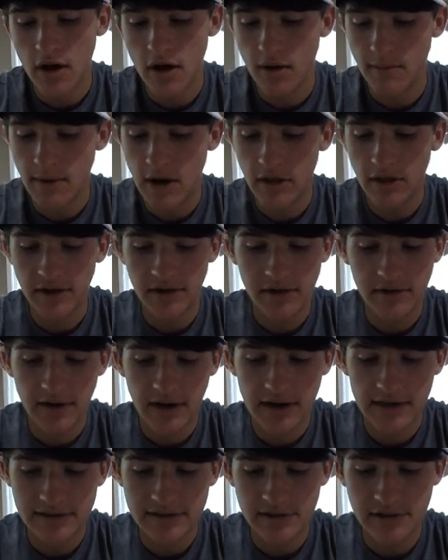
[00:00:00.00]
Um, I'll let you
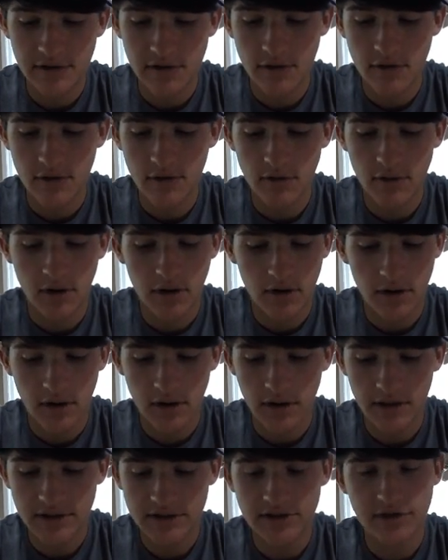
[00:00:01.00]
guys know
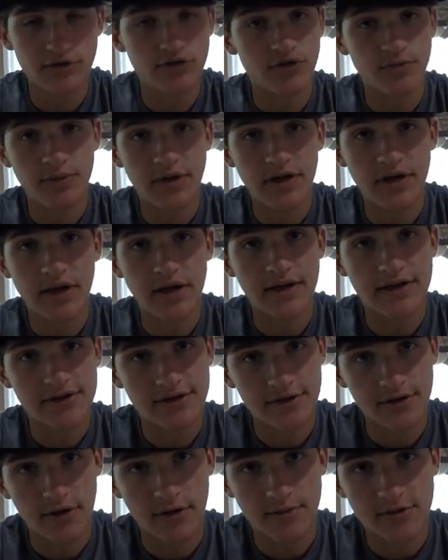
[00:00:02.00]
on social media,
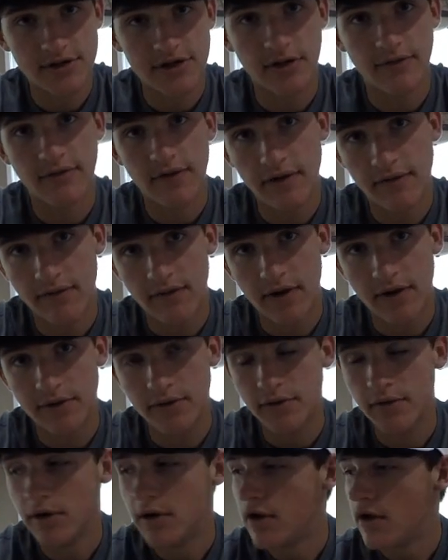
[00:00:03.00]
Instagram and stuff if I
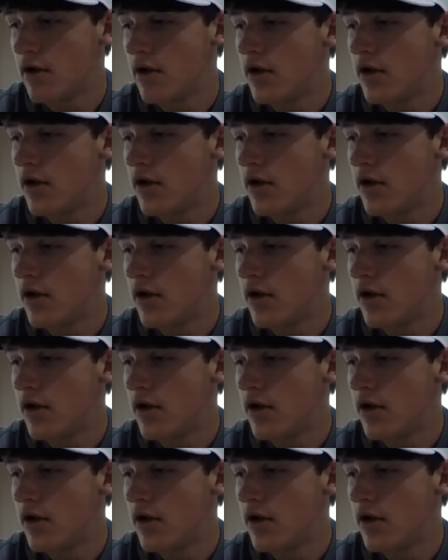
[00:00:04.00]
do.